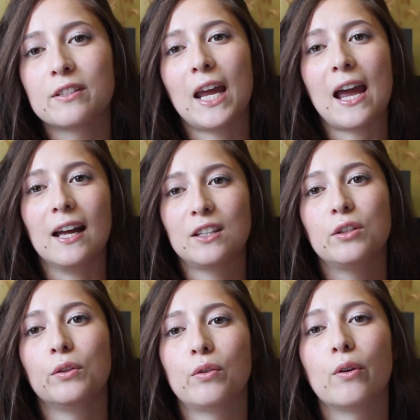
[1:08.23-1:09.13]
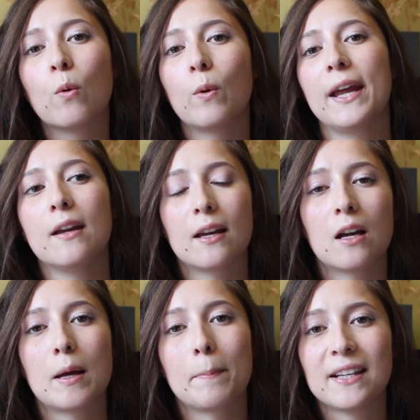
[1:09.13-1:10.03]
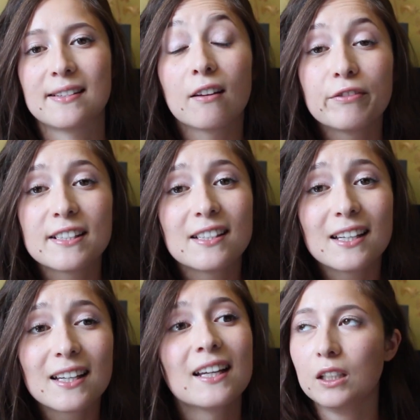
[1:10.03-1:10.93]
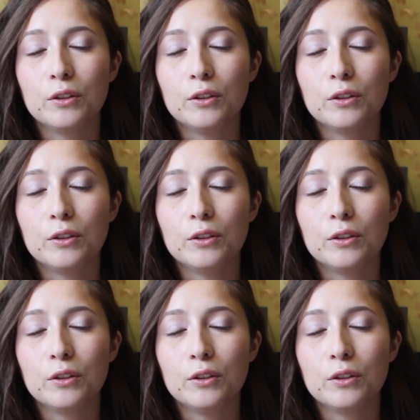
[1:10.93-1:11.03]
so I had to throw away my selfie stick.